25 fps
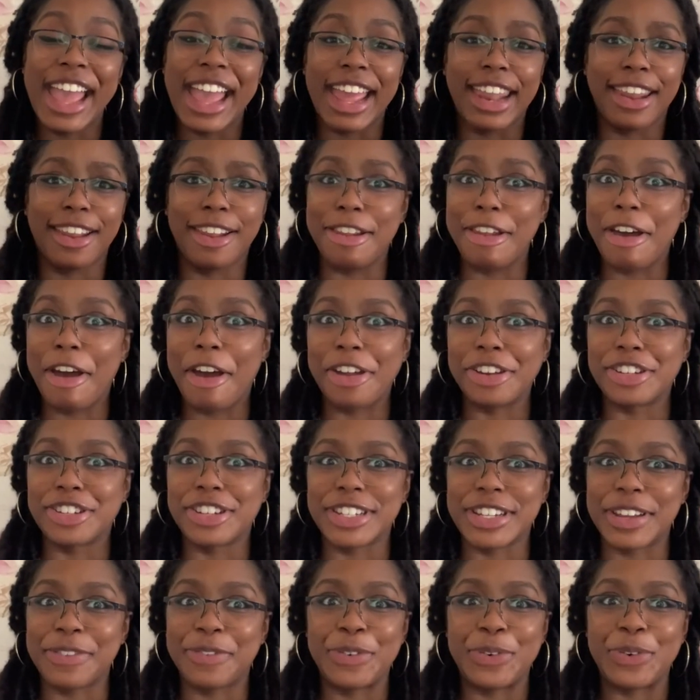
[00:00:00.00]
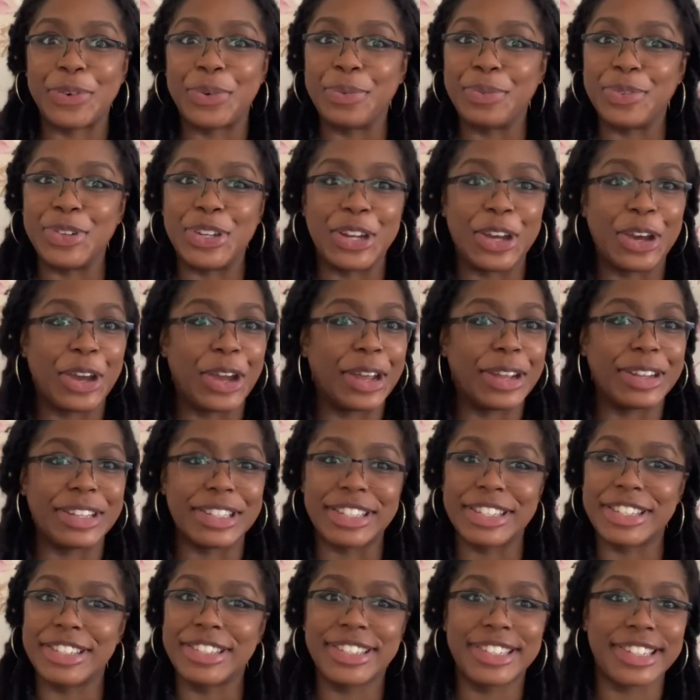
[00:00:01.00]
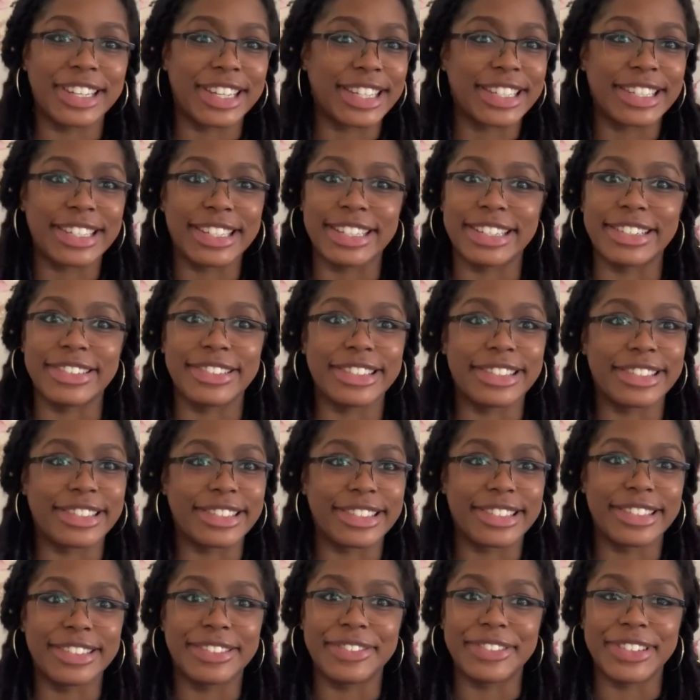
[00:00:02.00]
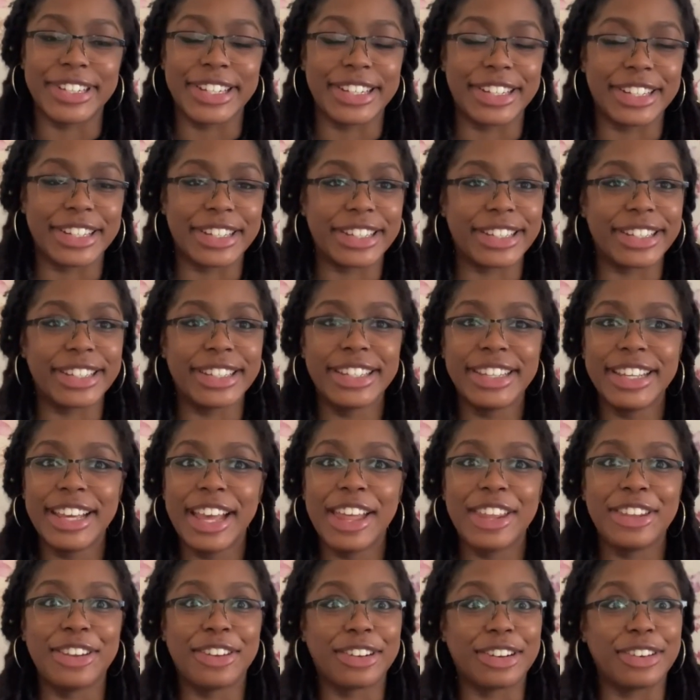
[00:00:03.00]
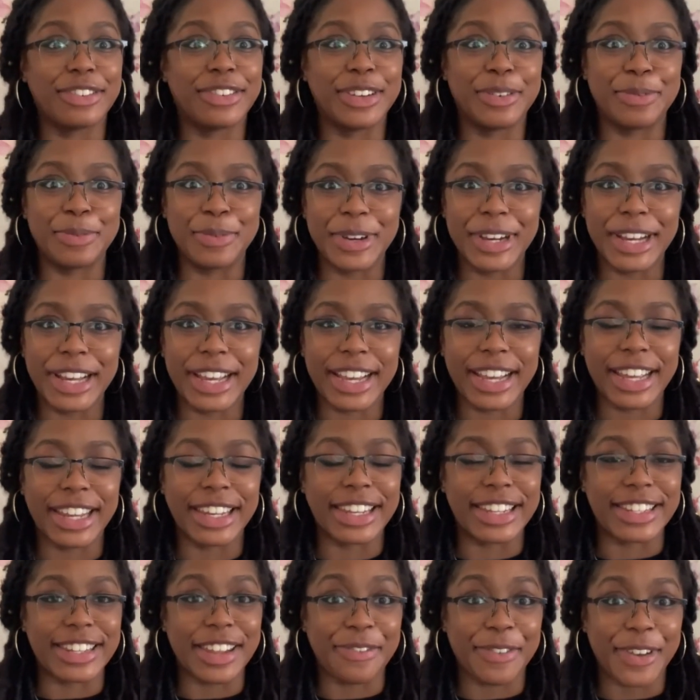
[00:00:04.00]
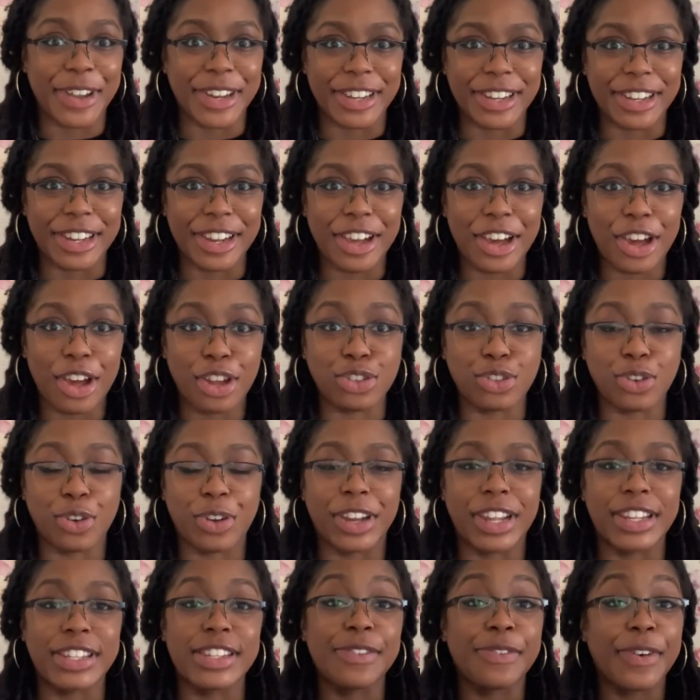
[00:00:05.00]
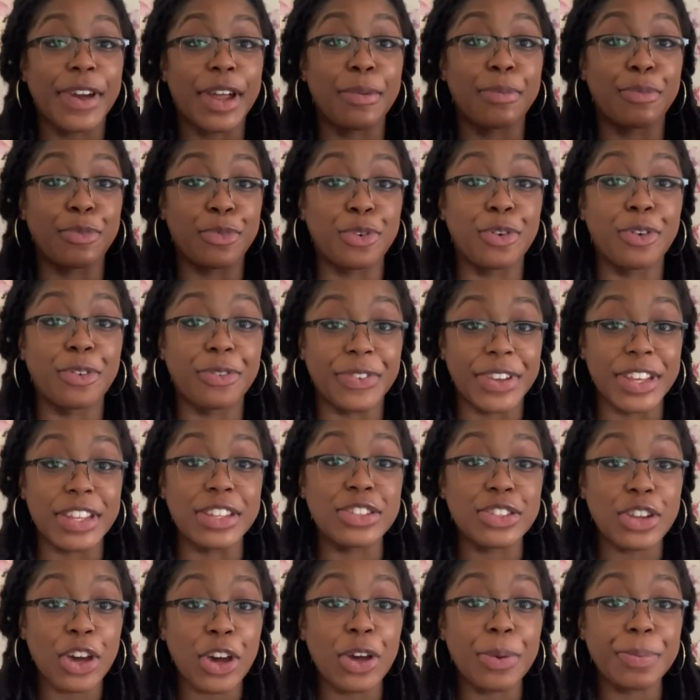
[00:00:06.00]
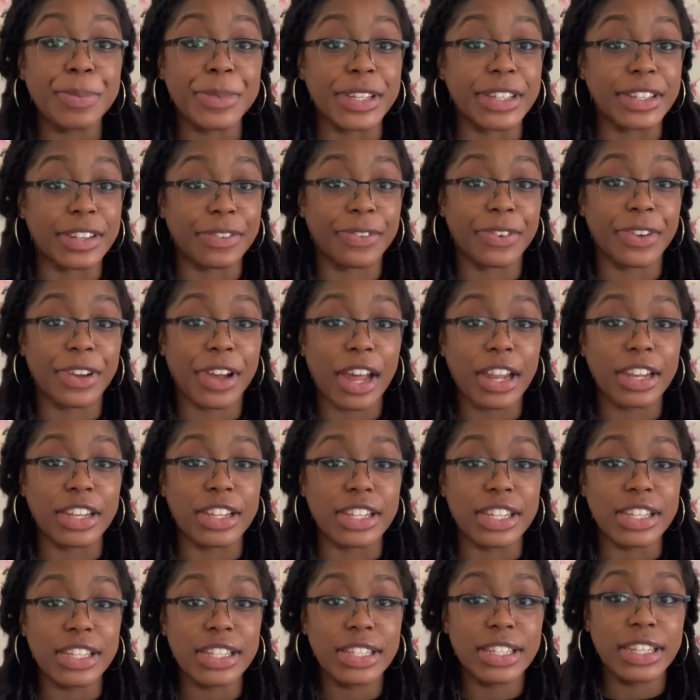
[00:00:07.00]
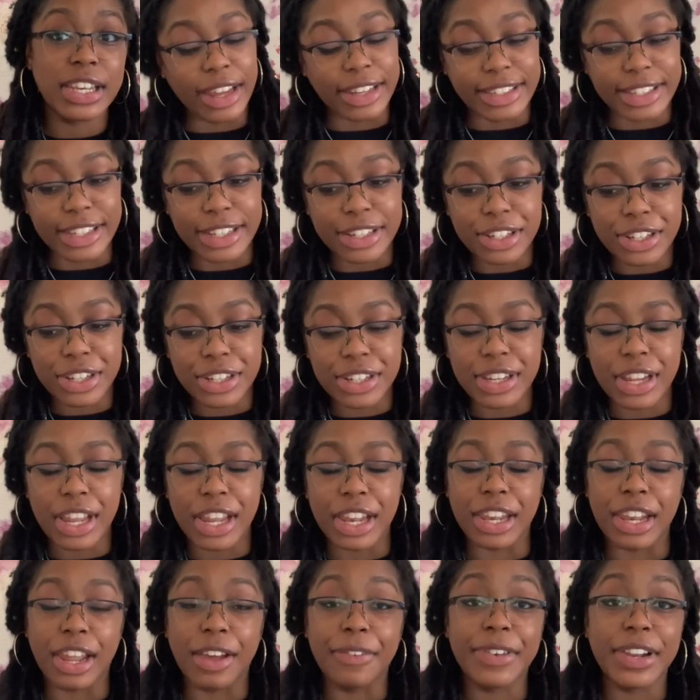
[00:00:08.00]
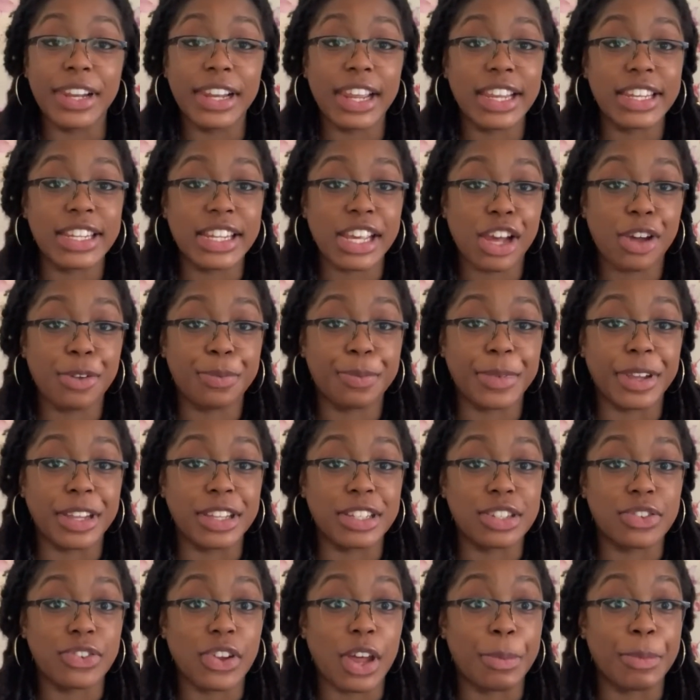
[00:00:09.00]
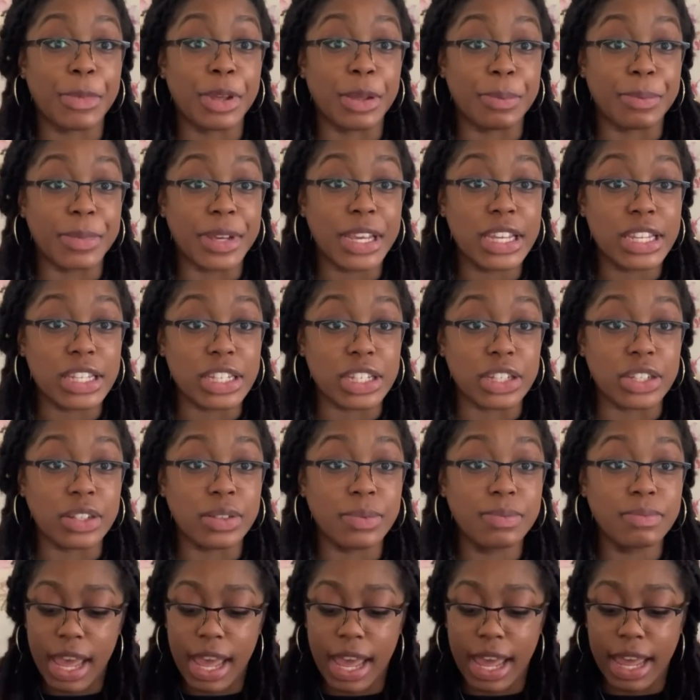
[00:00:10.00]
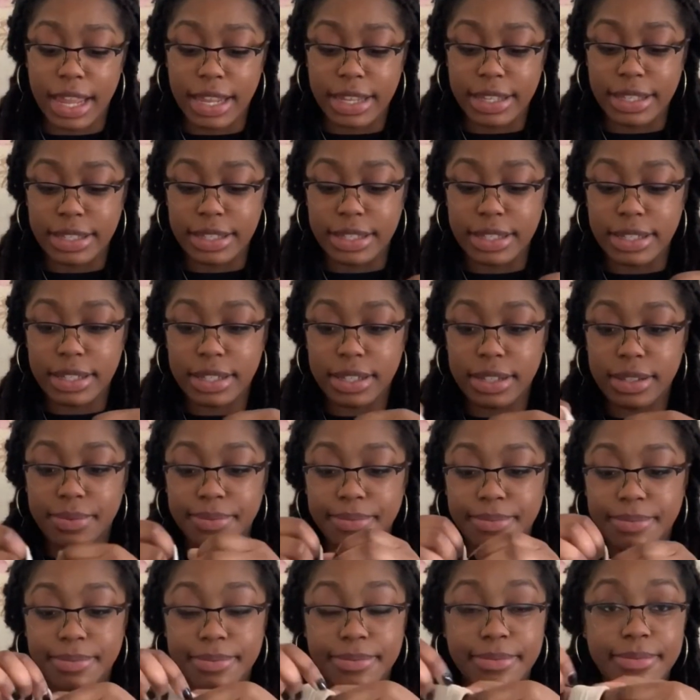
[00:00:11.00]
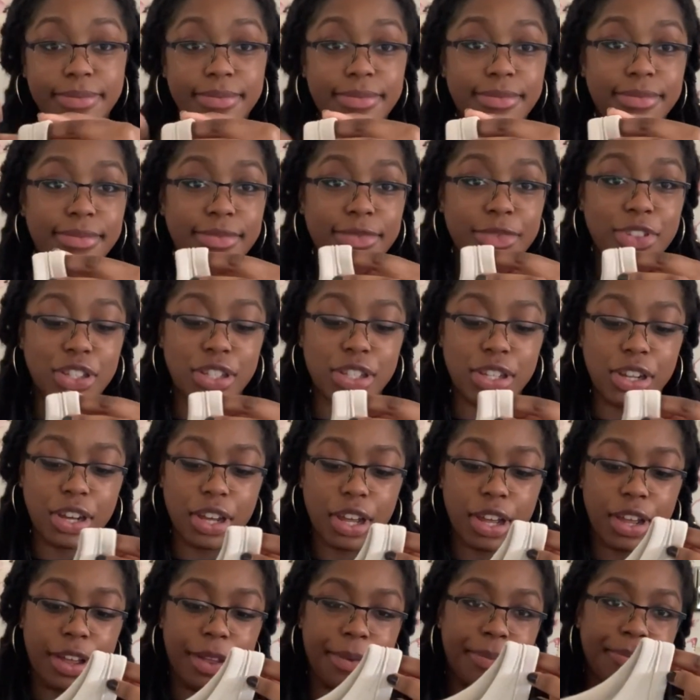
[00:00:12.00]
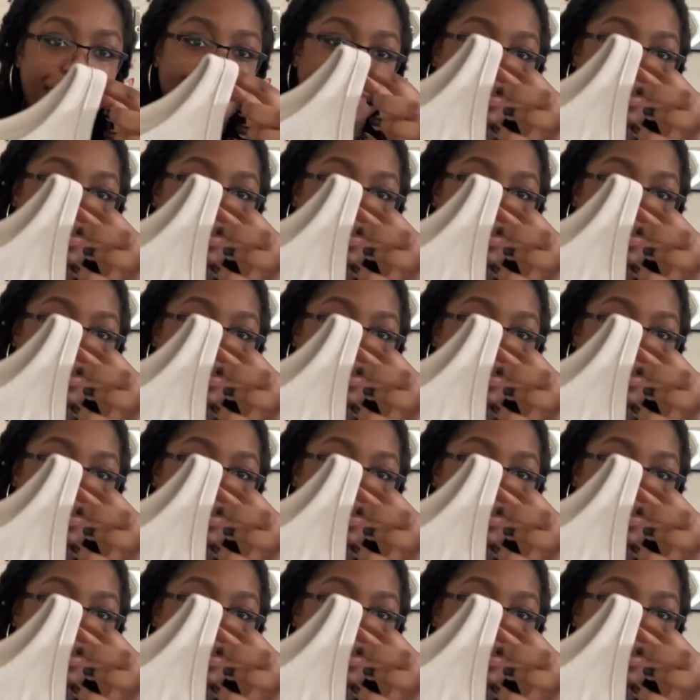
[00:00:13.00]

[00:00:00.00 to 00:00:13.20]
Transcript: in a large, because I thought, you know, chest area, it's not really gonna work unless I find a large or unless I find more of these tops in different colors. I didn't. A lovely lady helped me. She found me a medium, and just look at her.